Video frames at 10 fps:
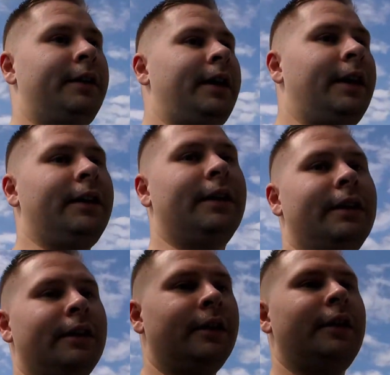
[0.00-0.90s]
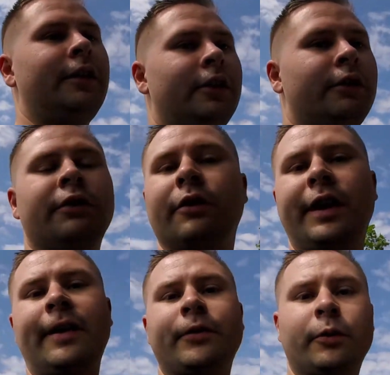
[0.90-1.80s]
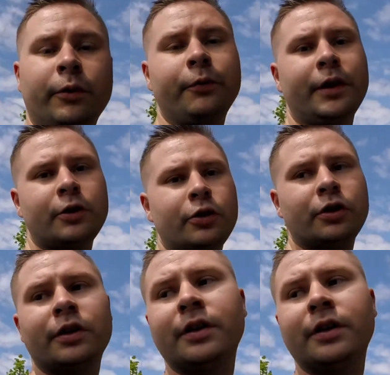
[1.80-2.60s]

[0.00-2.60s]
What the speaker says: And so after we finish